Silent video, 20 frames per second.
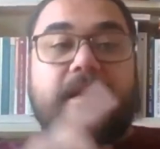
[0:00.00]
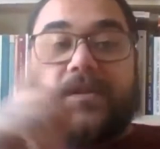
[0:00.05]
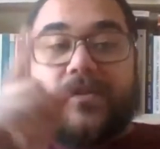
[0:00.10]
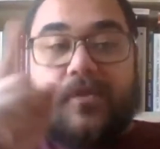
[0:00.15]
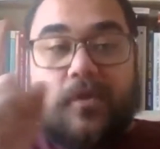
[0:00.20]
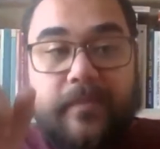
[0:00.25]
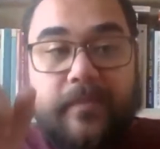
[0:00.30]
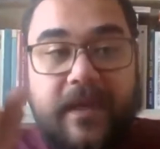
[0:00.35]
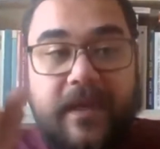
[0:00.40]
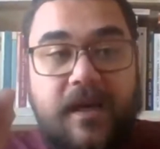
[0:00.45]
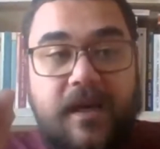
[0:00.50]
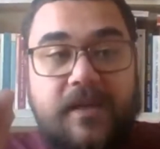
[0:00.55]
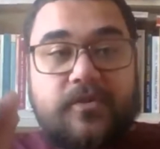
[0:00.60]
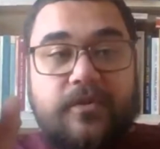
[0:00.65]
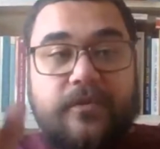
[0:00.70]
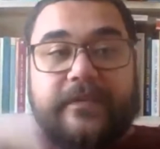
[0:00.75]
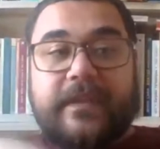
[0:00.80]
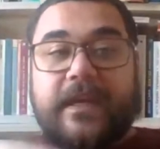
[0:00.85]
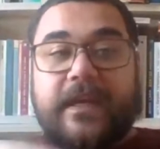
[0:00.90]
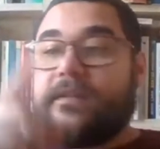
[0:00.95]
So because
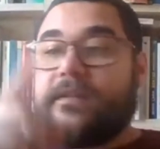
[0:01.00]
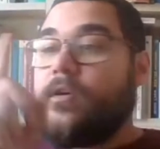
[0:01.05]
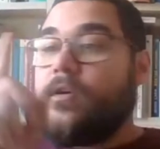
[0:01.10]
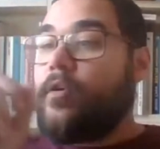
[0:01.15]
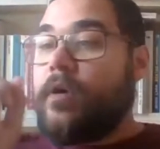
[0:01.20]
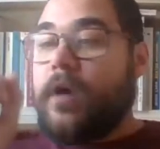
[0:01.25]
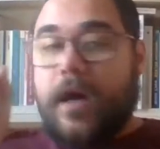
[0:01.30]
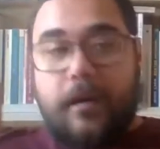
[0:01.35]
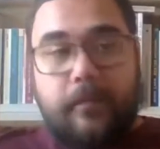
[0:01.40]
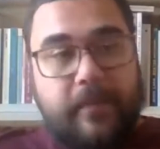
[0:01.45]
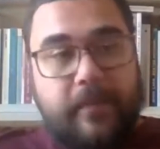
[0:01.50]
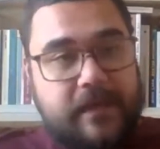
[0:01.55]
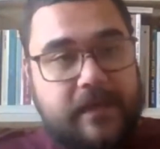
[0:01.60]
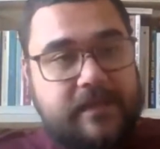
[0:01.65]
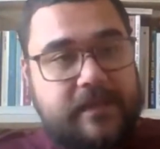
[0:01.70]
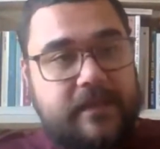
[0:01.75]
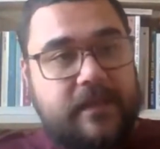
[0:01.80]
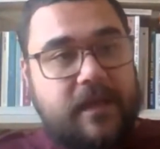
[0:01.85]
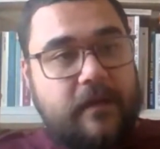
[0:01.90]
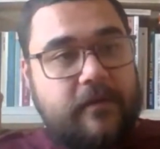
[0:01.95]
of that,
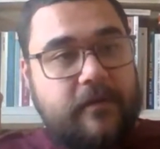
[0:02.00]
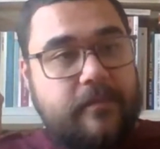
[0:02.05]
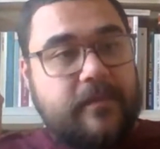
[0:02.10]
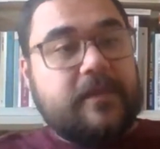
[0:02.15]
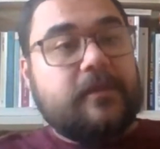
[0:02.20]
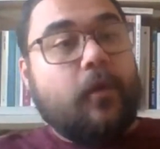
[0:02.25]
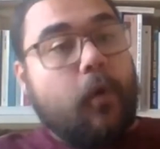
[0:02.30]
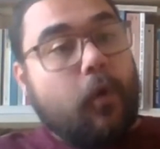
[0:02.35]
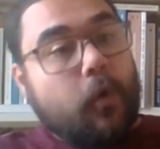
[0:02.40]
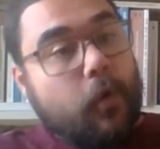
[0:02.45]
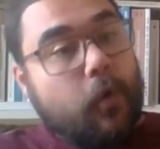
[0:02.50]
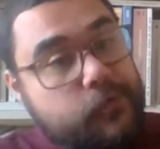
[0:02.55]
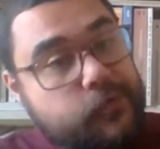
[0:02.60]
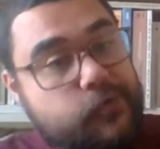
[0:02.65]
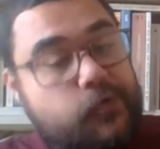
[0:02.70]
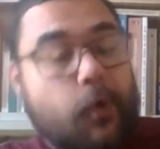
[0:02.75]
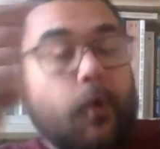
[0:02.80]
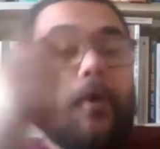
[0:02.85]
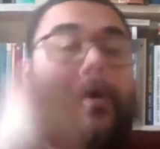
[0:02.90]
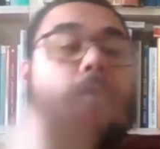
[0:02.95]
Abbasid government
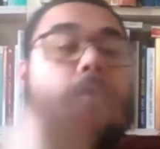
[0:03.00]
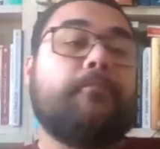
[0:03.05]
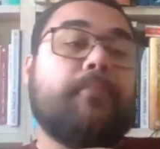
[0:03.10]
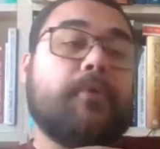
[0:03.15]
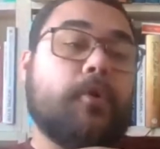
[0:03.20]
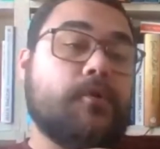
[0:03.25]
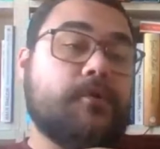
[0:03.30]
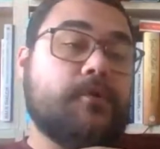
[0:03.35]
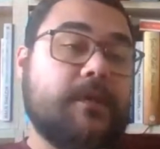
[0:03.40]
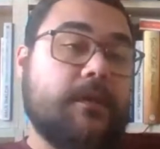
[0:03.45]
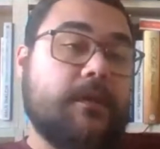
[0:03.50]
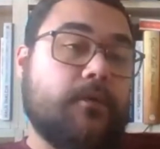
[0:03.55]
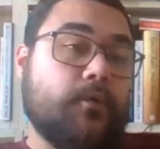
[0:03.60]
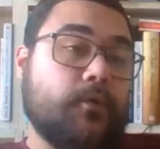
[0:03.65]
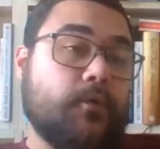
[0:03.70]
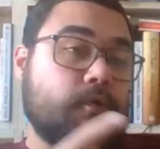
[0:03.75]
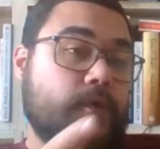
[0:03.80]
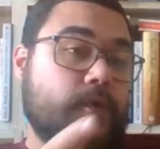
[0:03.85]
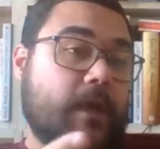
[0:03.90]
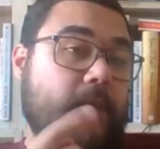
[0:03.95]
also
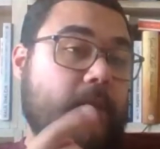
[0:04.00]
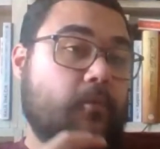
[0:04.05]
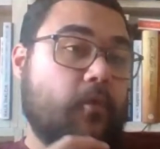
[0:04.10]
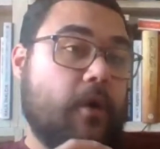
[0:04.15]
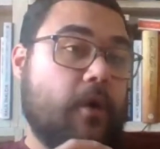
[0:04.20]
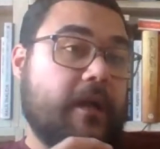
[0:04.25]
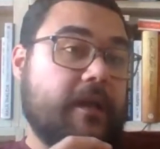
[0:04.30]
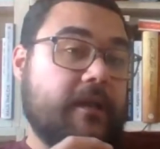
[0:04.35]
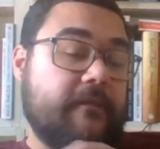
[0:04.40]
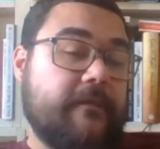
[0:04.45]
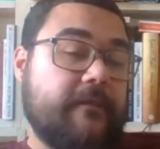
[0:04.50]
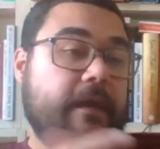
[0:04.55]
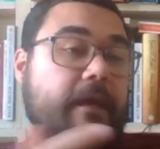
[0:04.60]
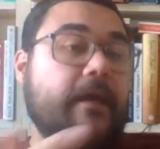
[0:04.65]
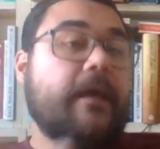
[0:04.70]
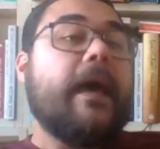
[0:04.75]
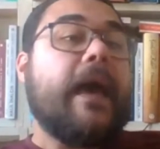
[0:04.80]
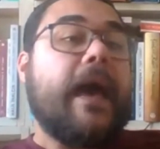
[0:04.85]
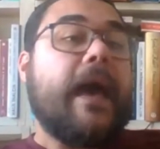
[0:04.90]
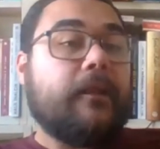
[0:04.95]
persecutes Abu
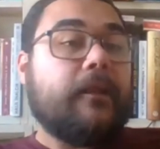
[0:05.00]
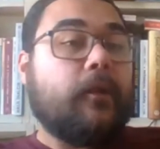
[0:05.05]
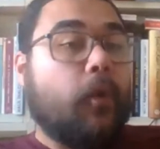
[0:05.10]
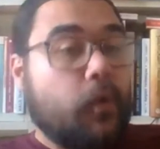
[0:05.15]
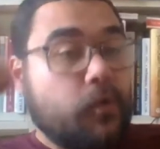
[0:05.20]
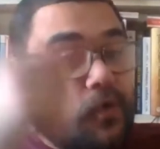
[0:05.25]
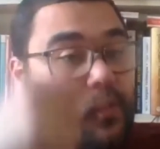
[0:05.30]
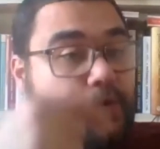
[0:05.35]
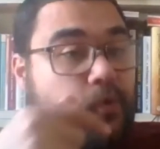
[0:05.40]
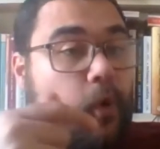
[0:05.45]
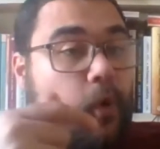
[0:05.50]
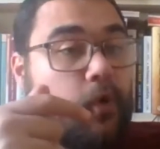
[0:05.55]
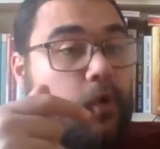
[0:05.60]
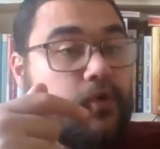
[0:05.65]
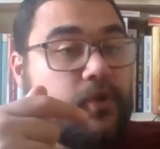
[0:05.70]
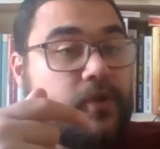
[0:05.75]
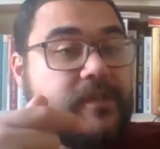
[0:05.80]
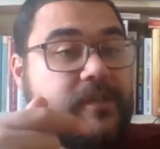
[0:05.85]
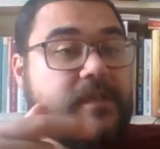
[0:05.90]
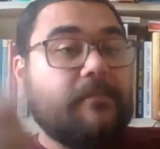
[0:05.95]
Hanifa and also
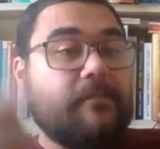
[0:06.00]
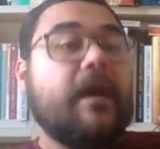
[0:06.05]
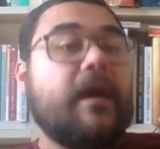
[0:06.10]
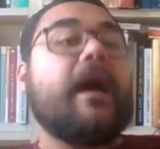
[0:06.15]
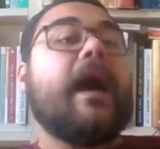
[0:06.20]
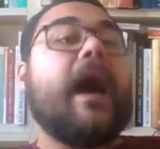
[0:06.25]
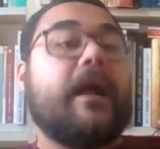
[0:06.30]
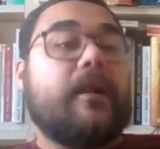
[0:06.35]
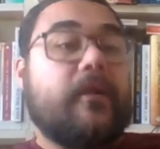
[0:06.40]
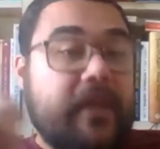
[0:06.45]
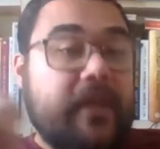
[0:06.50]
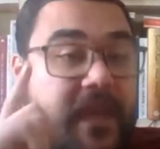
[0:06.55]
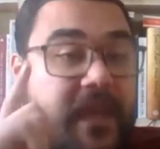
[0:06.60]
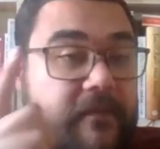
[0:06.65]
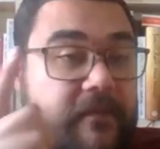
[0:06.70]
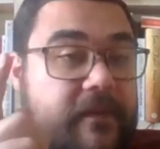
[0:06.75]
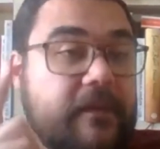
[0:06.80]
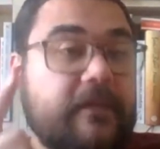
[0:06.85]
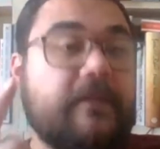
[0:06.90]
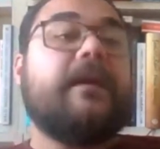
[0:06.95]
tortures him and
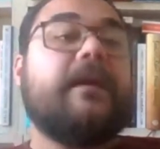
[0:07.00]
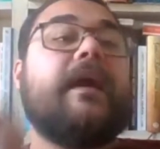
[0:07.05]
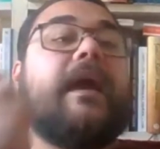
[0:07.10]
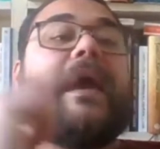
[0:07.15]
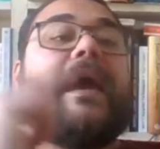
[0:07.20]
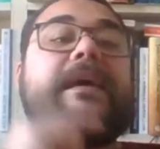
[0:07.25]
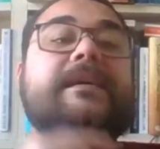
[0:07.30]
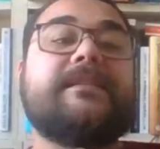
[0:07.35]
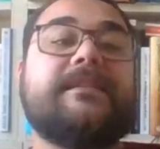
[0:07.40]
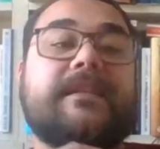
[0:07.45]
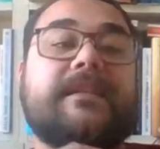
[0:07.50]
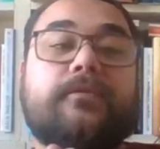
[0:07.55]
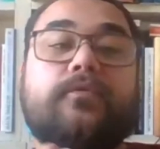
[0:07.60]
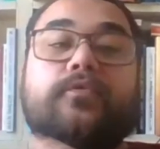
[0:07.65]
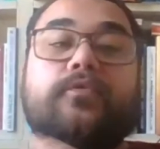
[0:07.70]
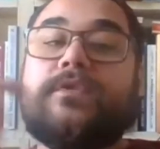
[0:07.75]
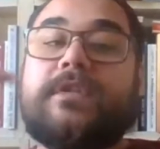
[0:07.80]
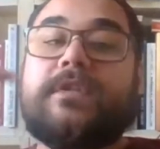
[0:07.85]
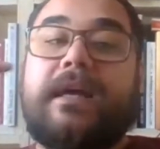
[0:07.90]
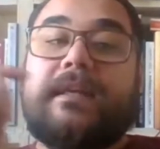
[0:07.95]
even
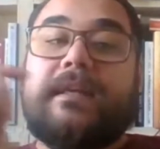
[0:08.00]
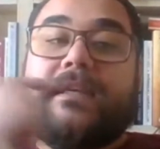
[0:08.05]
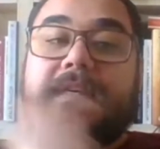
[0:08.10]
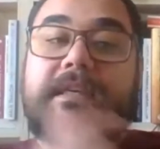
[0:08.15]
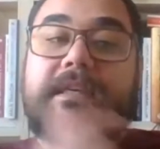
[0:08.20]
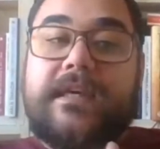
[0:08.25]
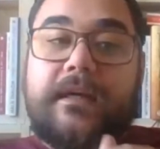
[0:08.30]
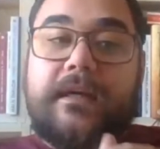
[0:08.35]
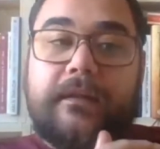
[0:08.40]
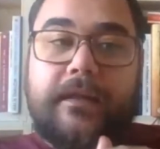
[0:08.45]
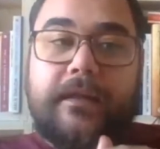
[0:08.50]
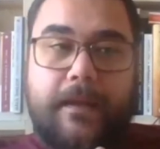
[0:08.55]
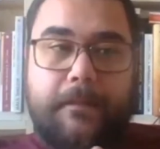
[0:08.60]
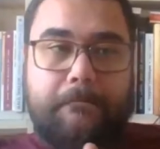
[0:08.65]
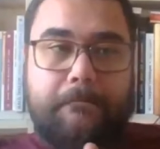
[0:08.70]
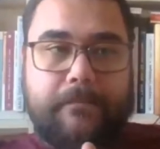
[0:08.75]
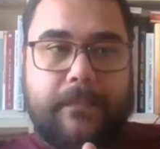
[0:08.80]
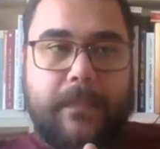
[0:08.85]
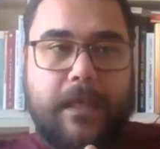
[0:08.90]
executes and kills him.